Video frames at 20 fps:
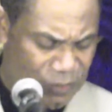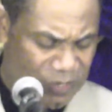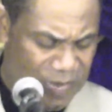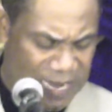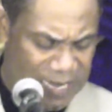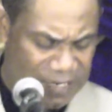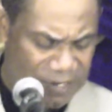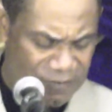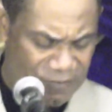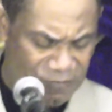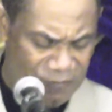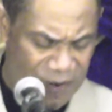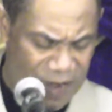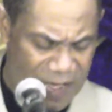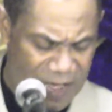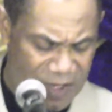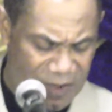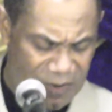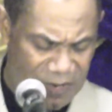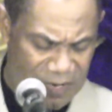Do not
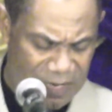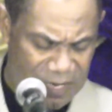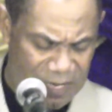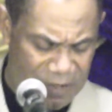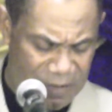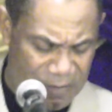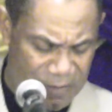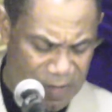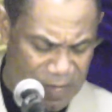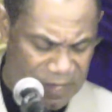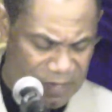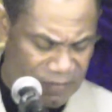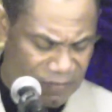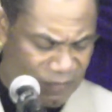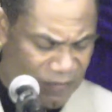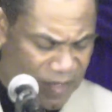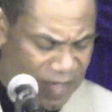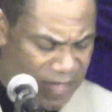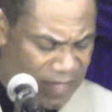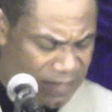defraud. Honor your mother
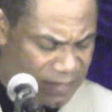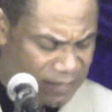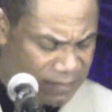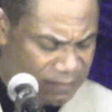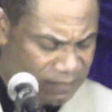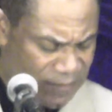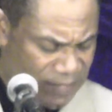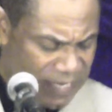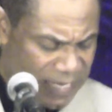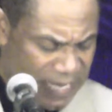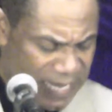and father.